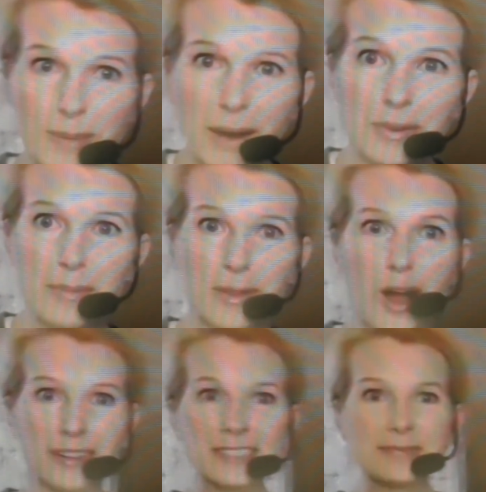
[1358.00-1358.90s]
back where they
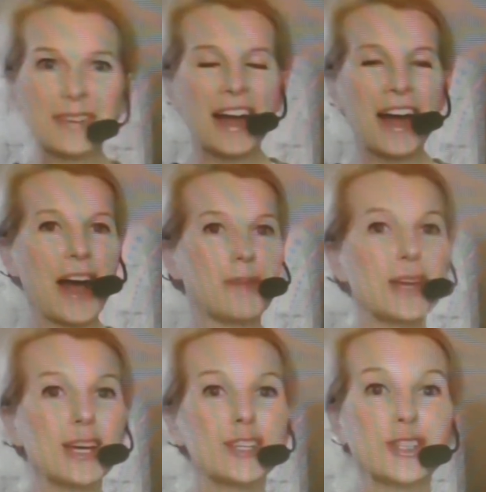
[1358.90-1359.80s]
belong.
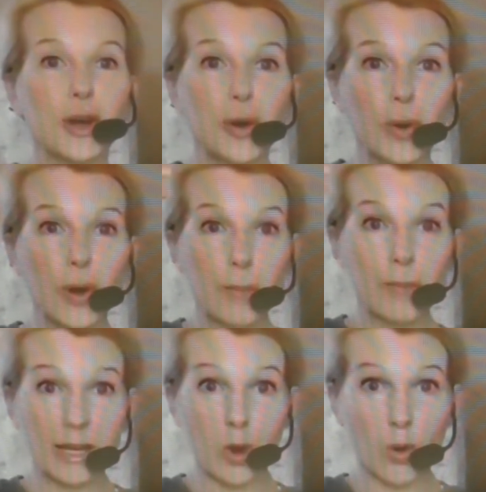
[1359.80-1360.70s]
So
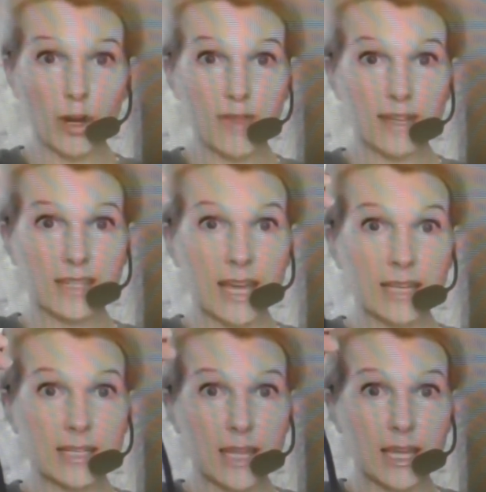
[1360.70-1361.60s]
my cord that
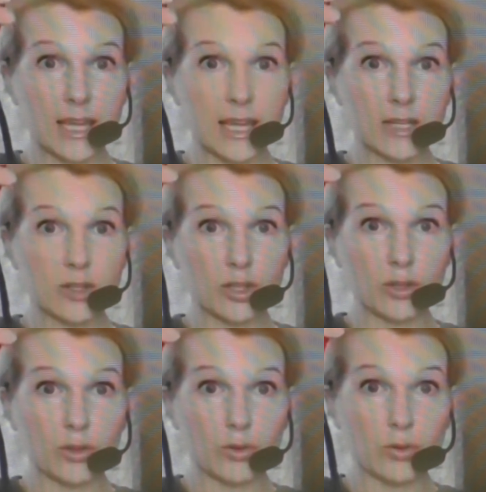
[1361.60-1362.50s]
takes
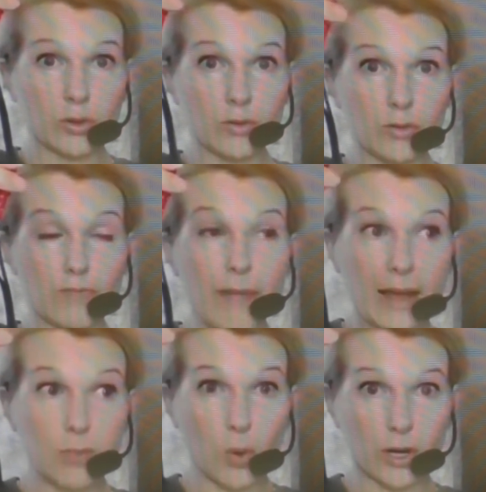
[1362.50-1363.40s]
into my
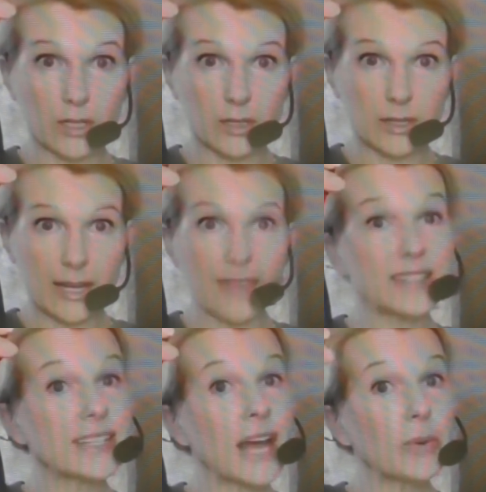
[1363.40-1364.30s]
board, and this
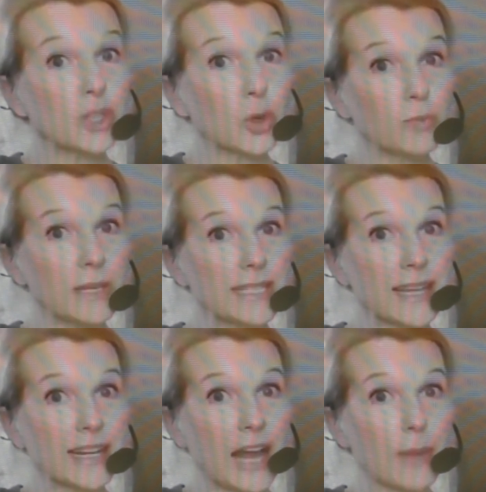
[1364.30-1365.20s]
is how it told me to set
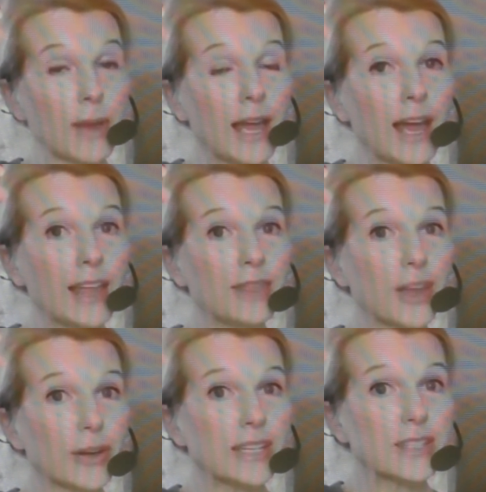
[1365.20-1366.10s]
it up.
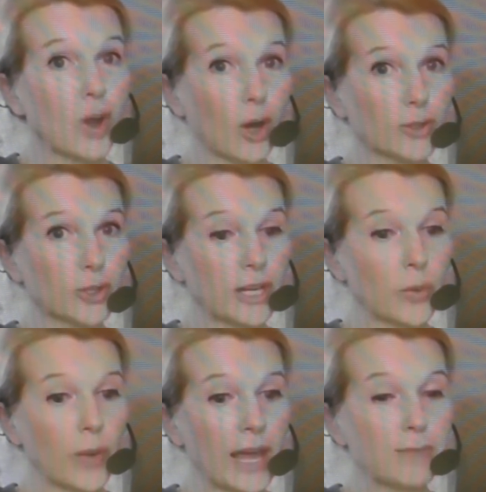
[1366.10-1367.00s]
There is an
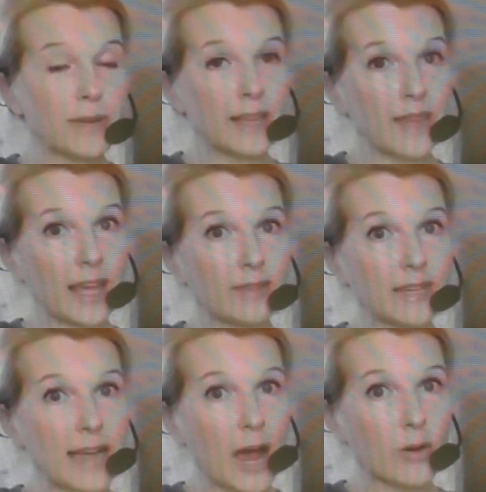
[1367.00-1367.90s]
alternate way, but in the
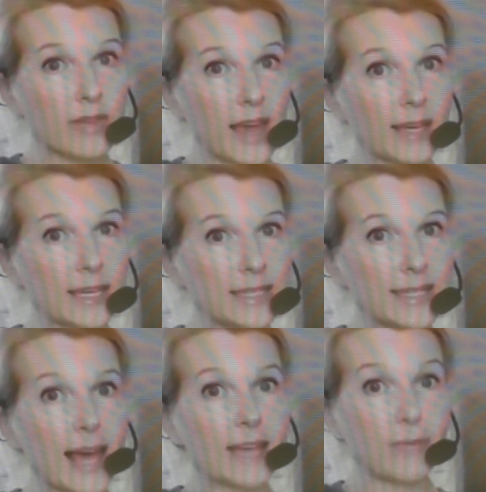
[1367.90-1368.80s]
AV Now thing, it
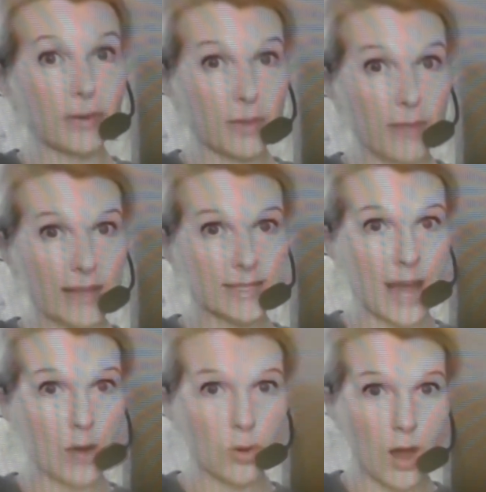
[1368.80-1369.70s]
said for the best
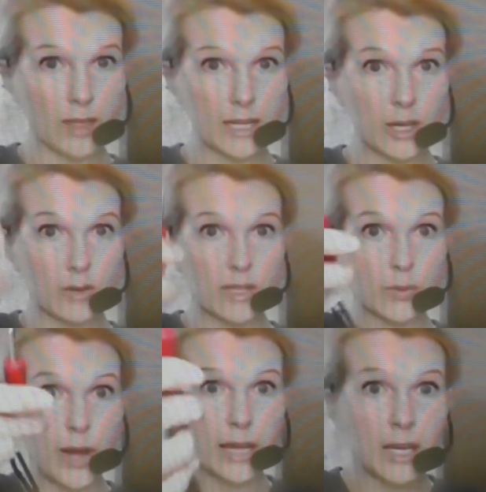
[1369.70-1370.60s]
sound quality, go this
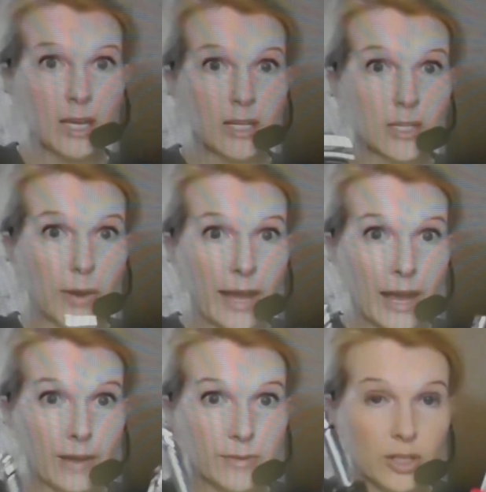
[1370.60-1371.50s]
way. So I
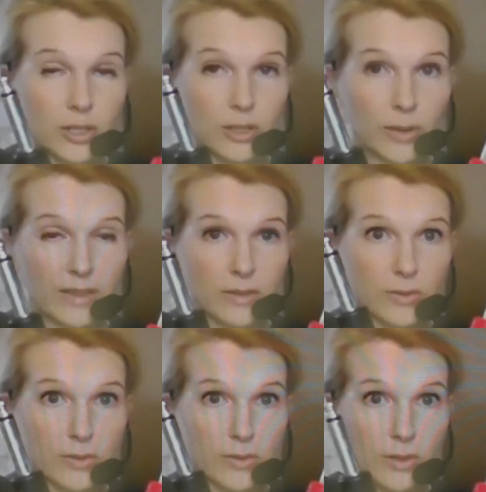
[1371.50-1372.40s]
have two, I think those are
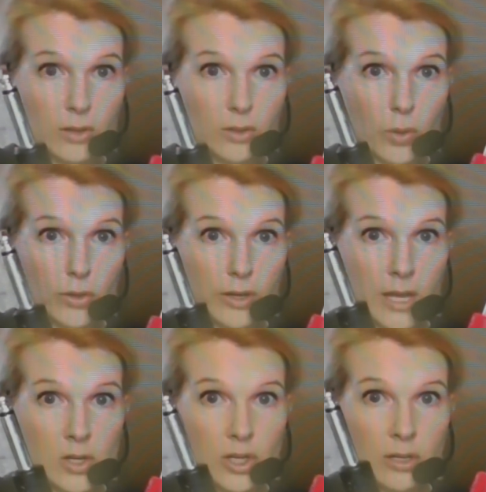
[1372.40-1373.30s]
called 1/4
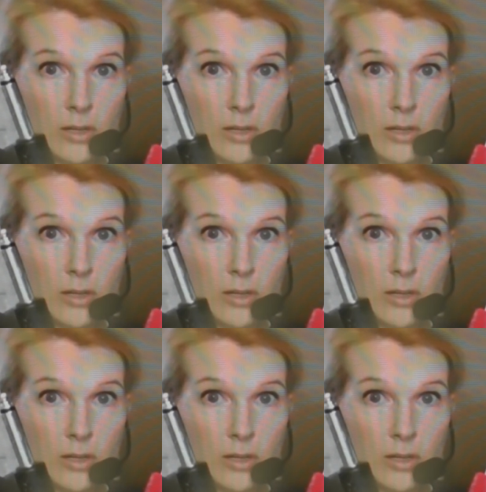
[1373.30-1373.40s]
inch,